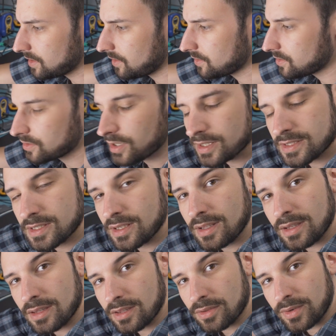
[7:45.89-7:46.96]
I was
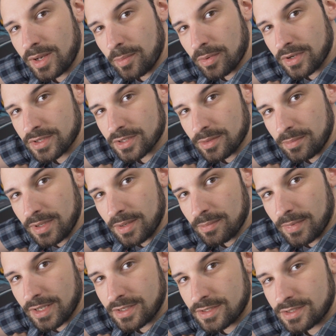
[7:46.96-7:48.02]
trusting the 3D printer a bit
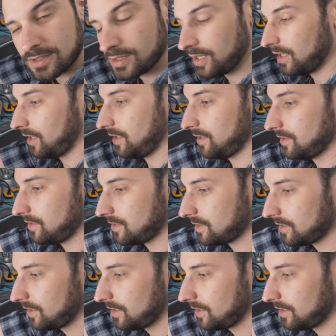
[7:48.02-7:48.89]
much, and